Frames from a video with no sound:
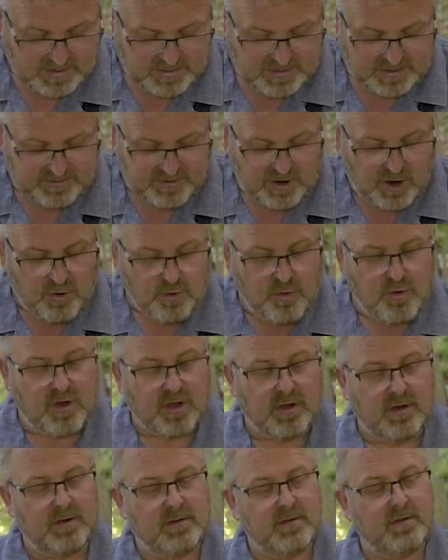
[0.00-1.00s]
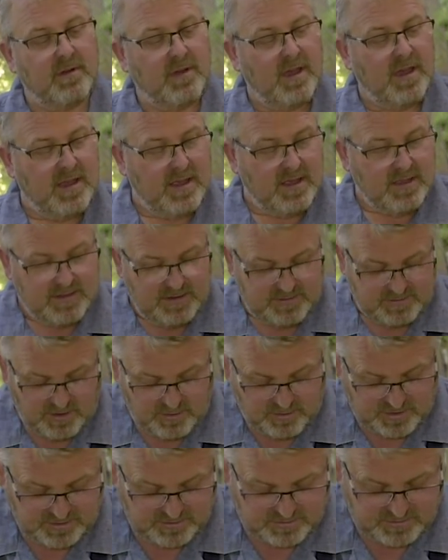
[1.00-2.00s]
This oak
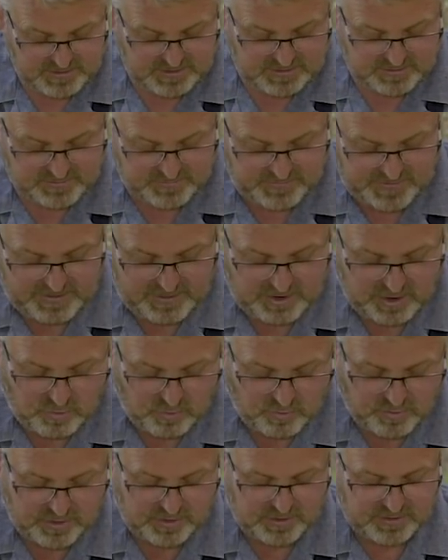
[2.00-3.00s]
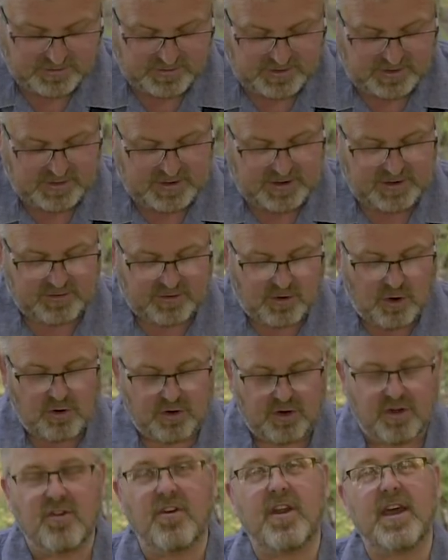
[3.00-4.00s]
is very old. You can see that it's
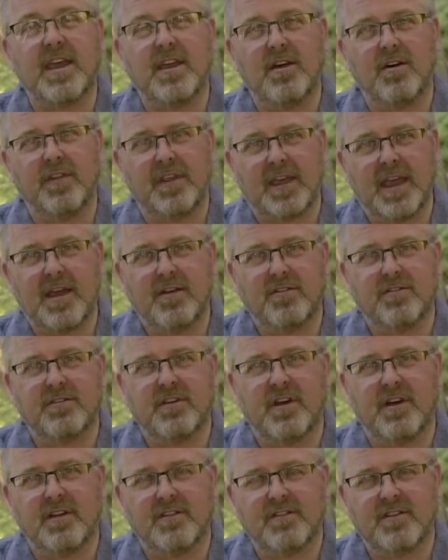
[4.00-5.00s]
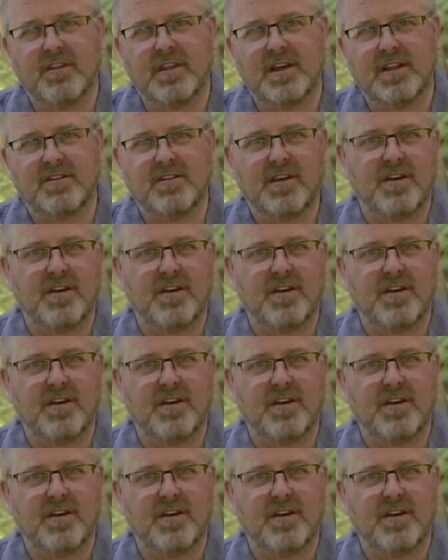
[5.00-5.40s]
gone grey on the outside, so that